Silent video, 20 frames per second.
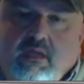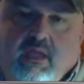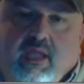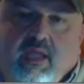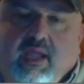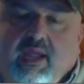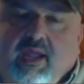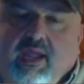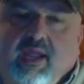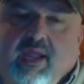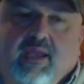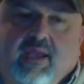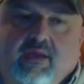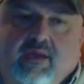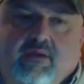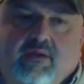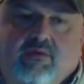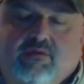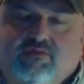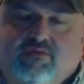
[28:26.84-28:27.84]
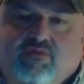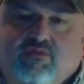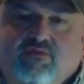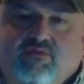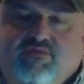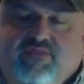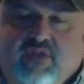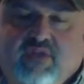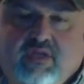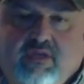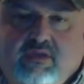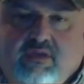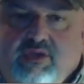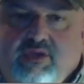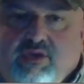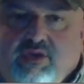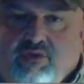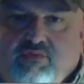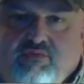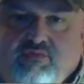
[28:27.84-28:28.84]
And it's going to flood
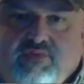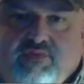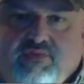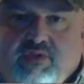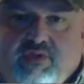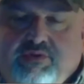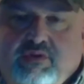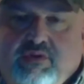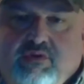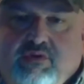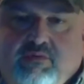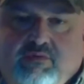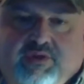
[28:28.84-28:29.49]
your little